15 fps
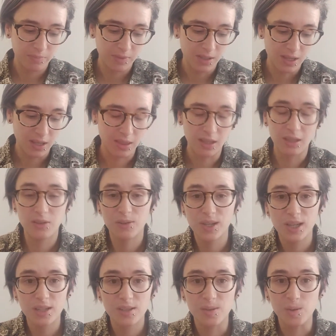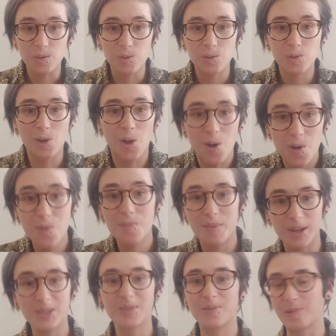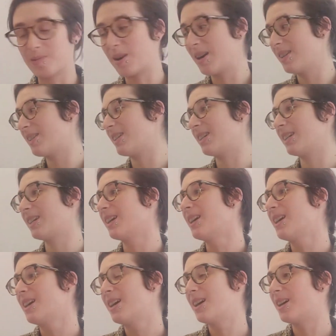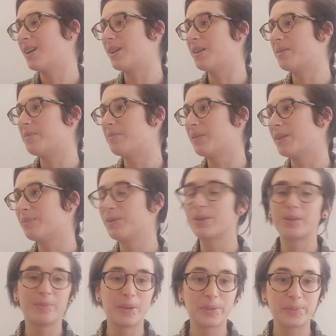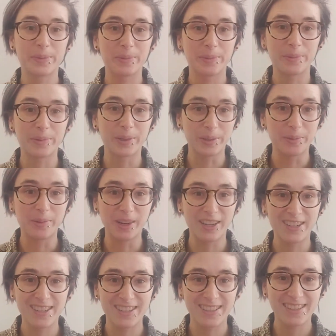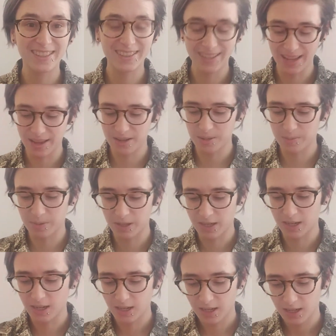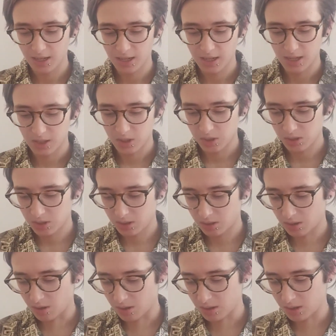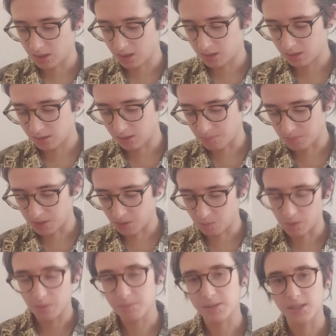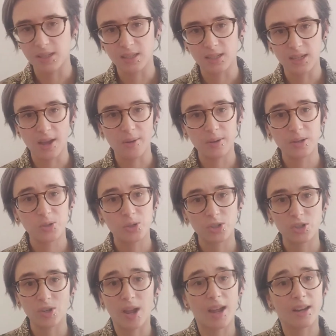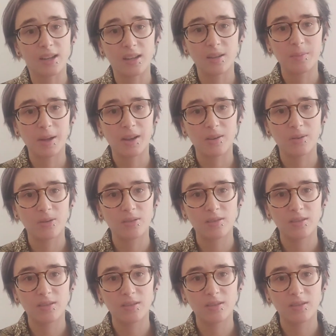Yeah, thank you guys so much for watching. I'm sure most people wouldn't watch this till the end, but I just thought that something where I'm sitting down and just chatting about